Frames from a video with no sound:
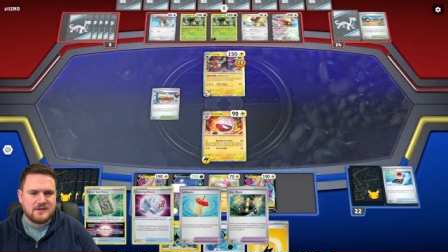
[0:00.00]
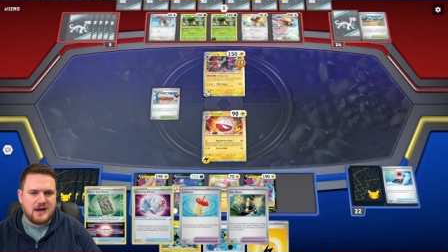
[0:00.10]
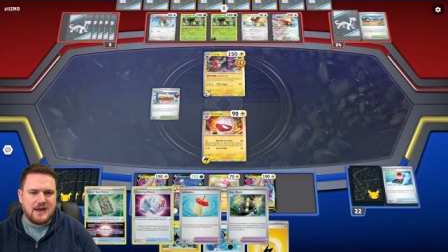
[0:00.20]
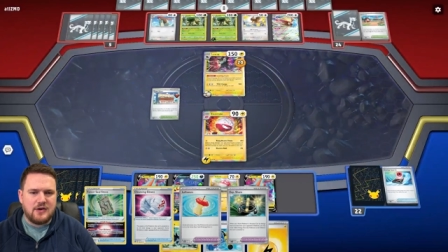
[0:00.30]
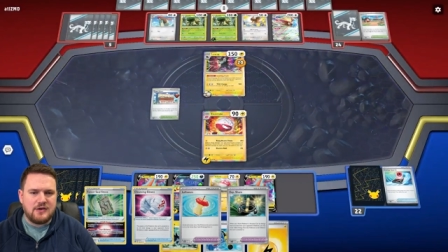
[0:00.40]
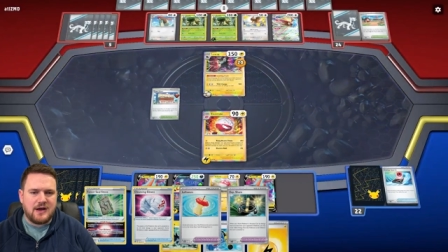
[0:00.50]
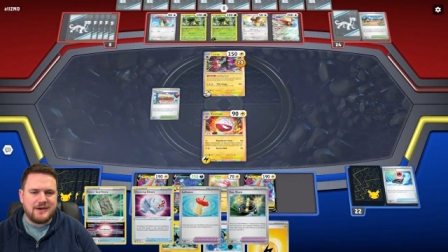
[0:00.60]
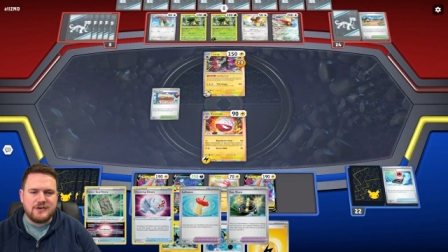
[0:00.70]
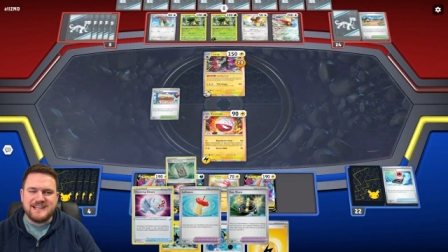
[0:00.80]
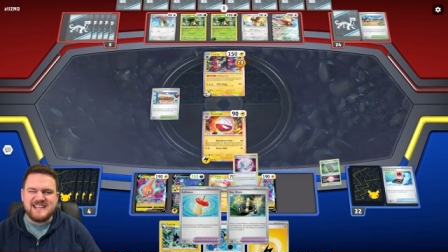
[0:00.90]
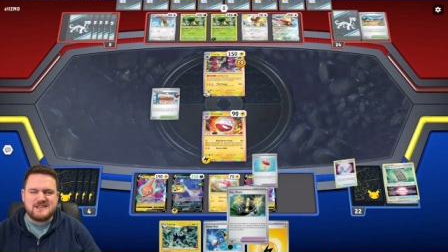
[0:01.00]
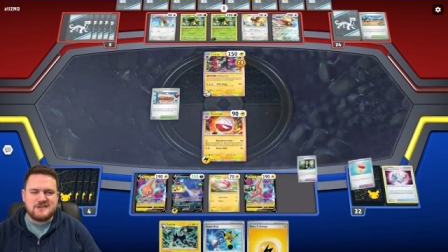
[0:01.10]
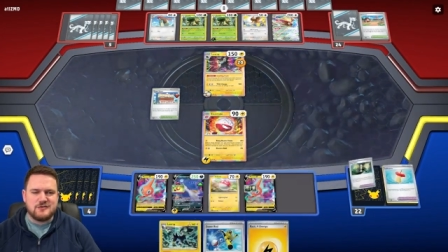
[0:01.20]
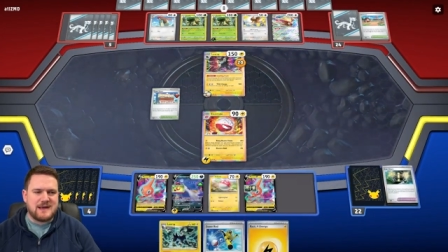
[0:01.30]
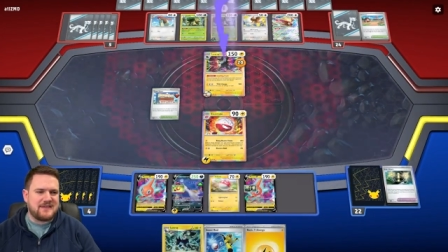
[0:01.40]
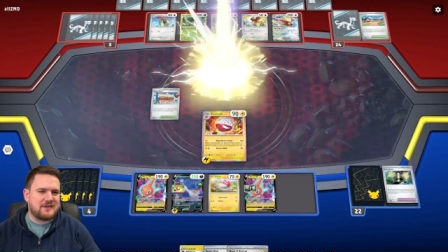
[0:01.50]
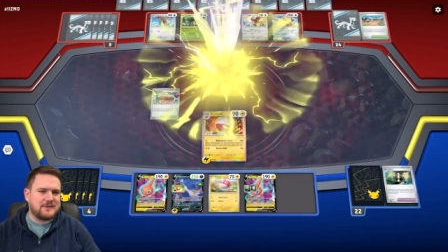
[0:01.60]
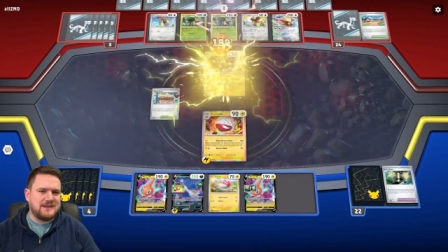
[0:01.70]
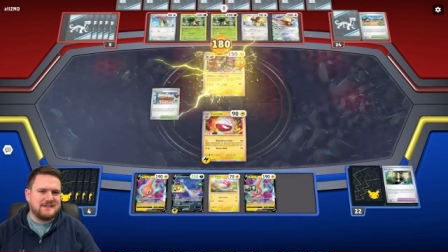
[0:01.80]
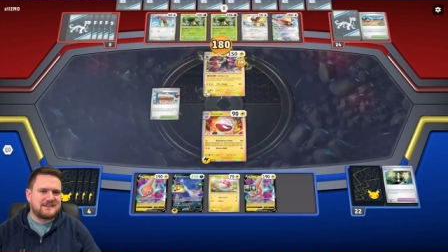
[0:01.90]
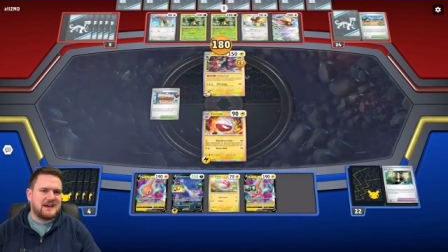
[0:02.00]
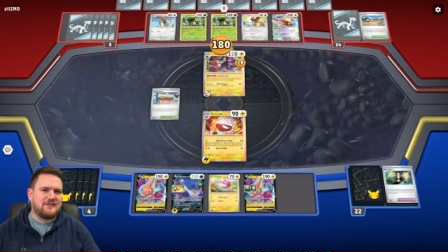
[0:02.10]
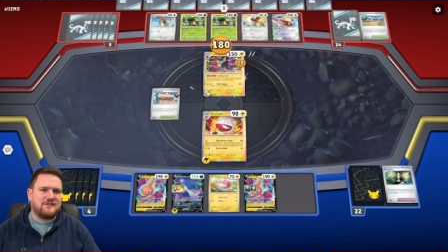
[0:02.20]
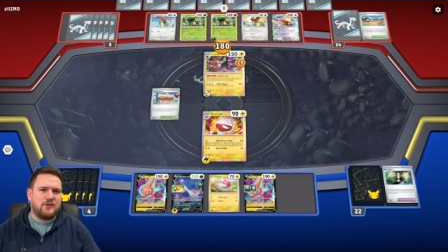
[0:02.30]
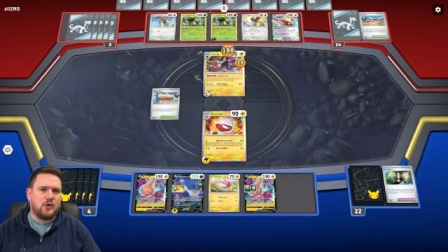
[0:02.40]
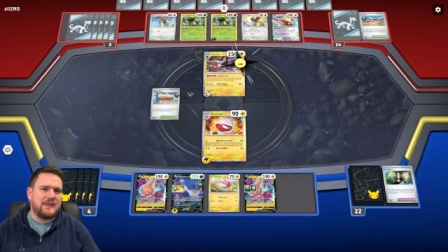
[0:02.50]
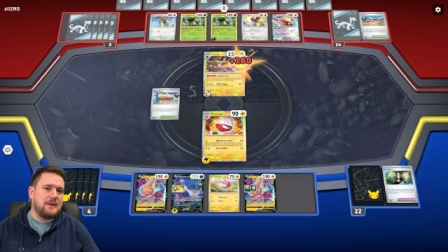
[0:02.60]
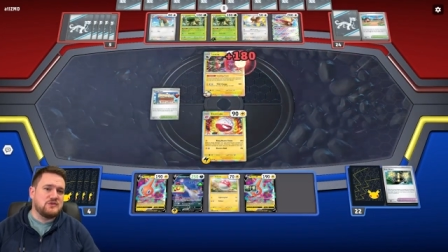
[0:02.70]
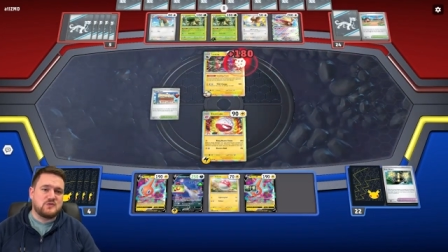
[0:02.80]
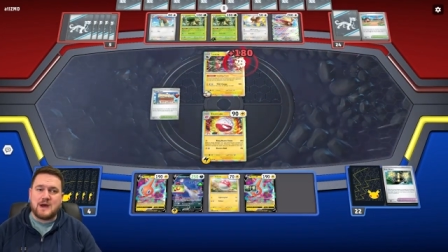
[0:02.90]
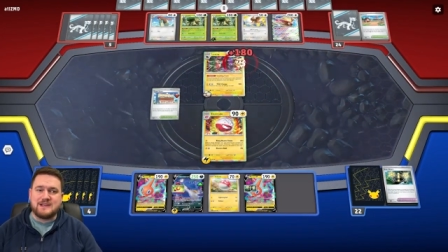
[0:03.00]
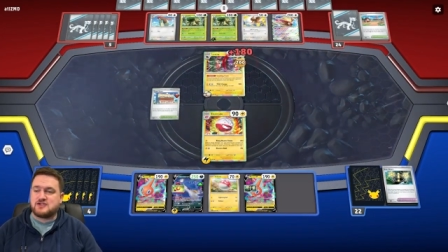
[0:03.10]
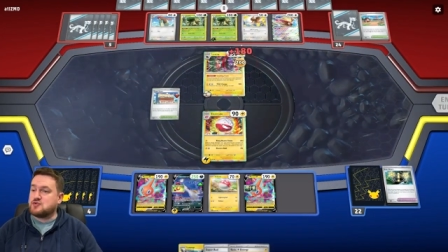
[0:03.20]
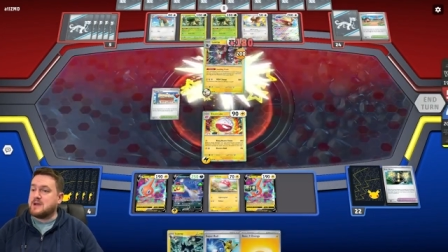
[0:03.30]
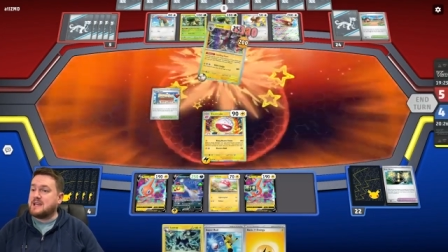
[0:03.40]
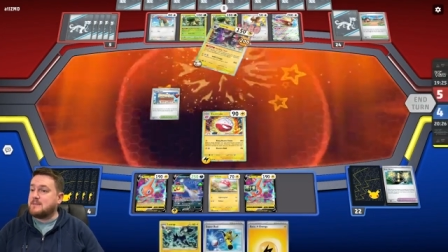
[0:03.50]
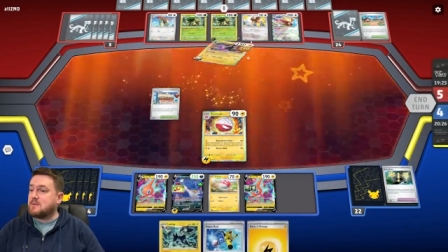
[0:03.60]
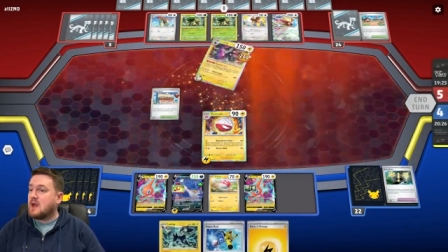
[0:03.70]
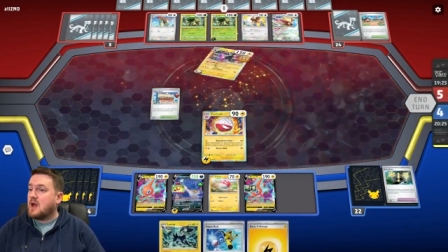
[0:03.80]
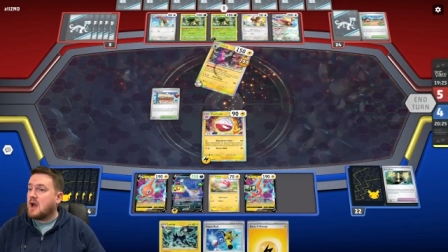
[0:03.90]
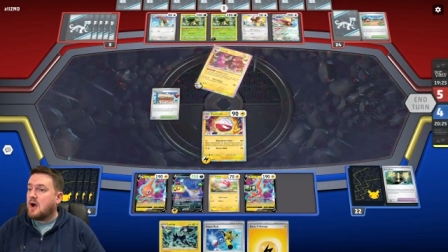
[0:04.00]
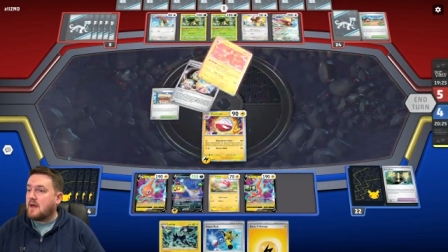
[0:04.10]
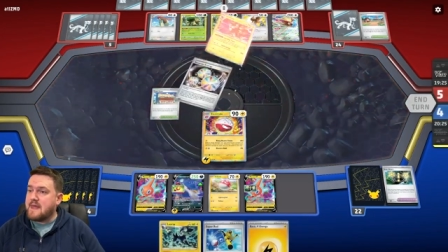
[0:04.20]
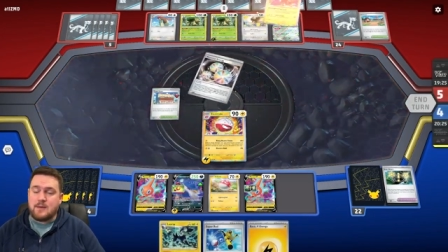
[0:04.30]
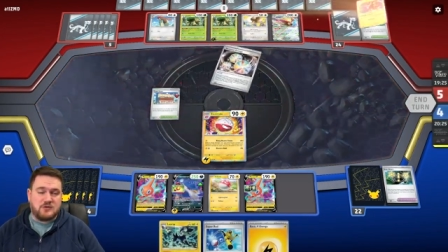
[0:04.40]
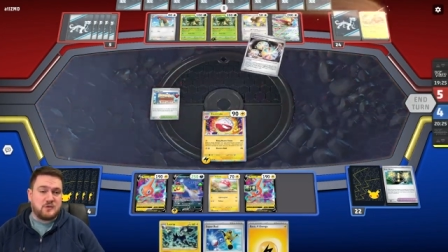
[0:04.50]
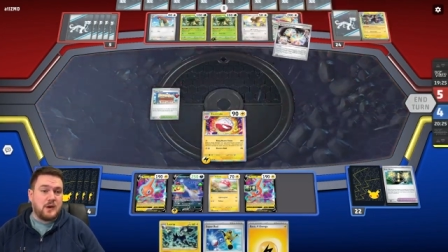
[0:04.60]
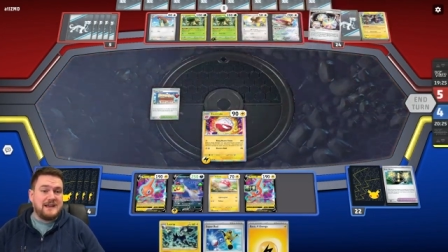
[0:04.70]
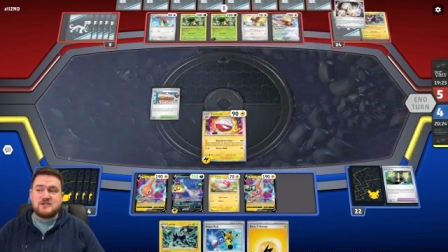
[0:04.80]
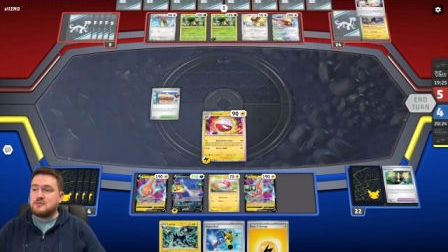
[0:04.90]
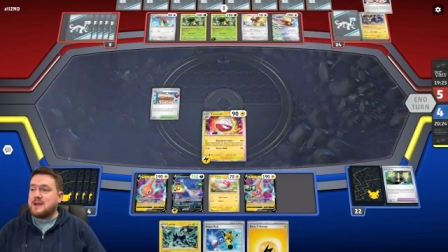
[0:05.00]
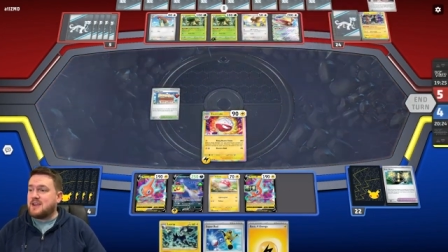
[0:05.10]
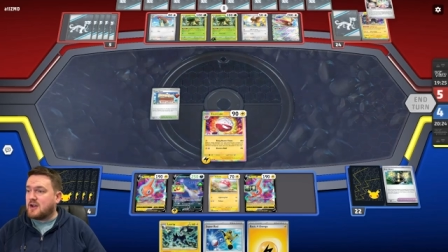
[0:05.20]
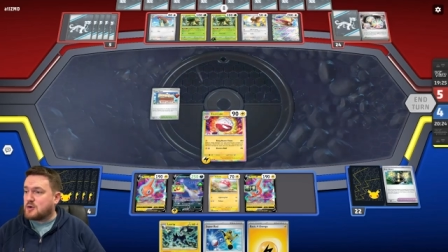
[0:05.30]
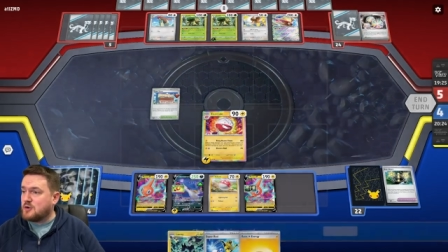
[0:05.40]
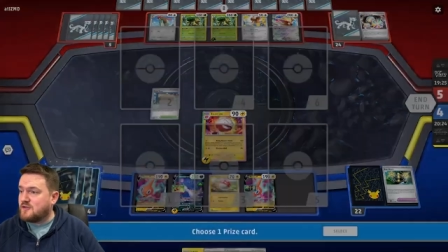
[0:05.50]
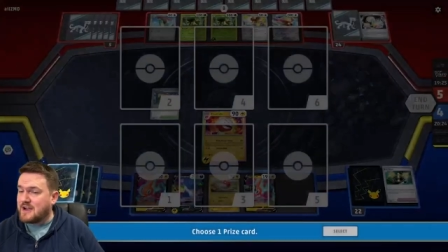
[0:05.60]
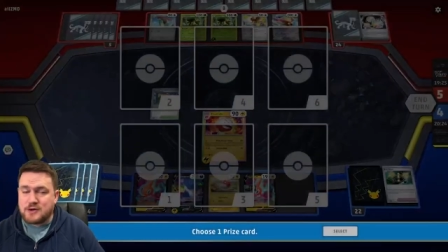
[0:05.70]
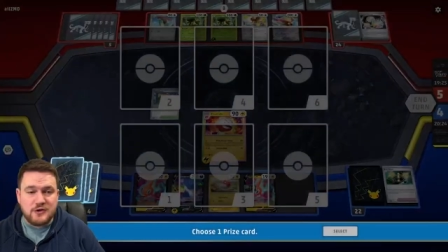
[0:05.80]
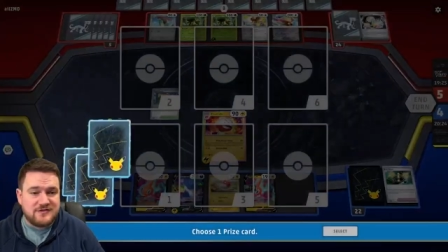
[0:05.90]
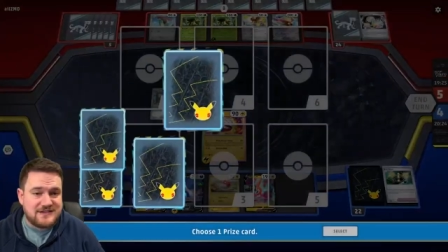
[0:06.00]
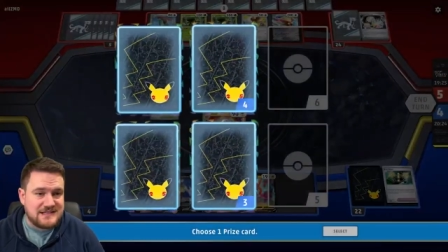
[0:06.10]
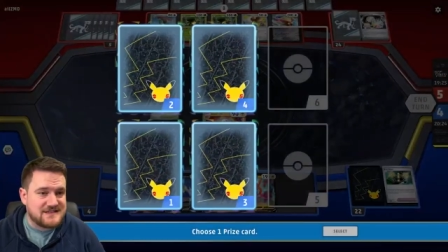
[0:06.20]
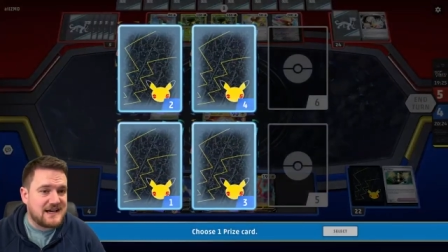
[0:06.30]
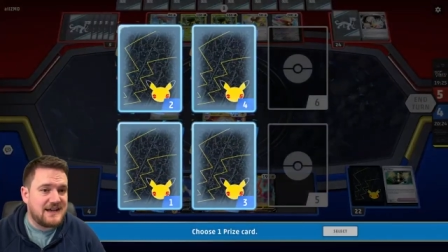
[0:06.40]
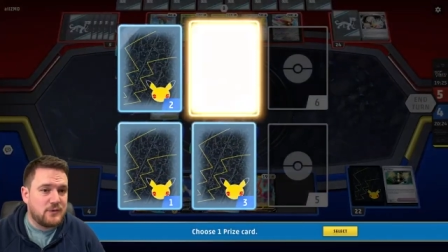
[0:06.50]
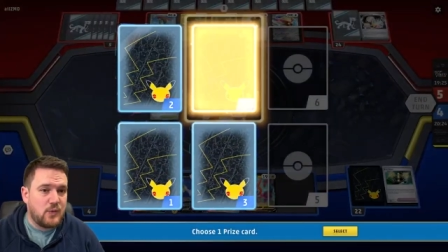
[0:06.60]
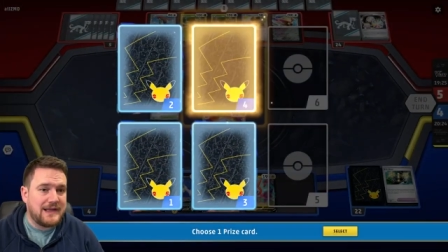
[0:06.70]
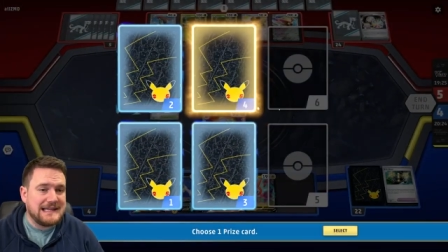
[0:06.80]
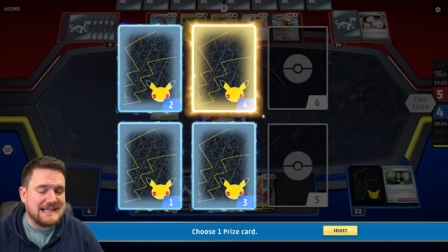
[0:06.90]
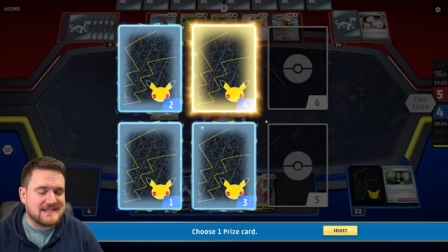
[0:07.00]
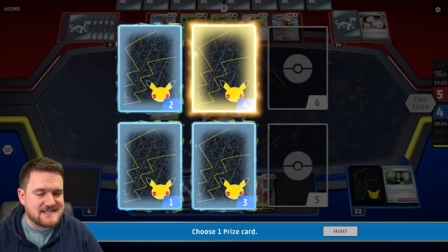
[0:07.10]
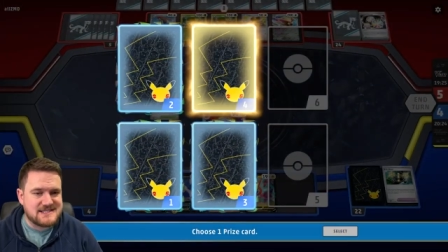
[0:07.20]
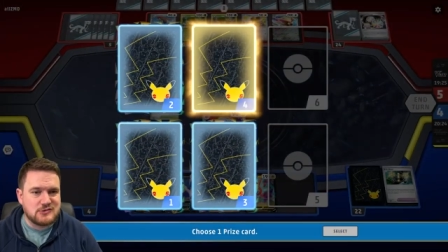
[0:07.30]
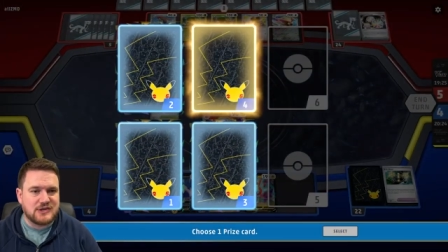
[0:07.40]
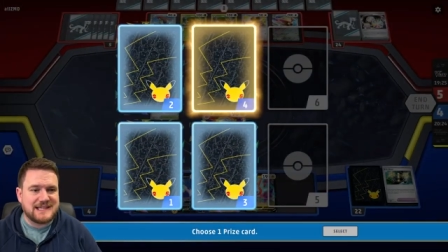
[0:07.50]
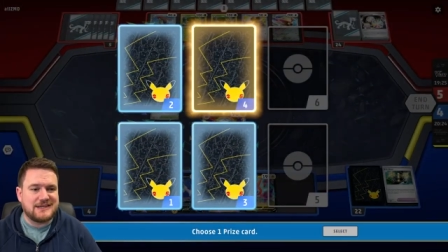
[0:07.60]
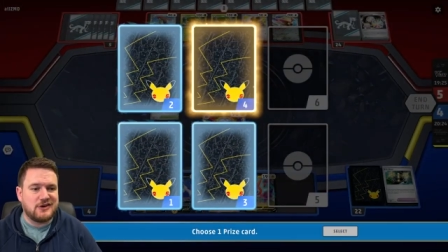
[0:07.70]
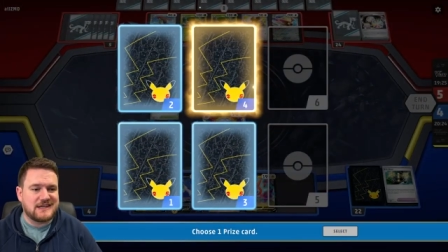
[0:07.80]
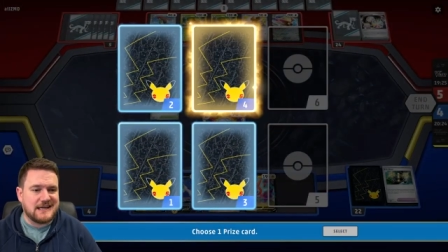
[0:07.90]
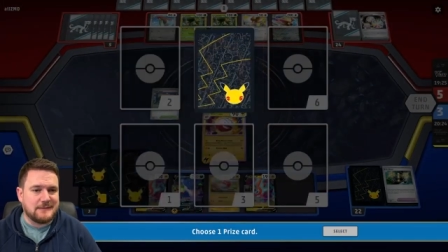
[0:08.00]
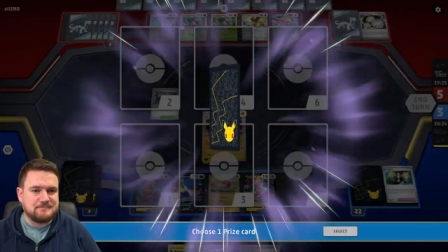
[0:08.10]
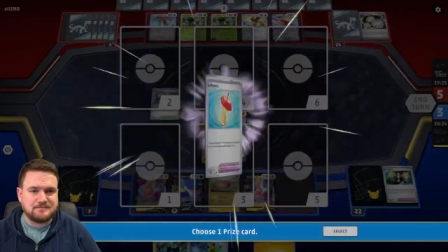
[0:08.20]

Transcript: I don't I don't need to do maths. I'm gonna discard four. That was way too many. That was way too many. I could have I could have discarded one less and still got that knockout.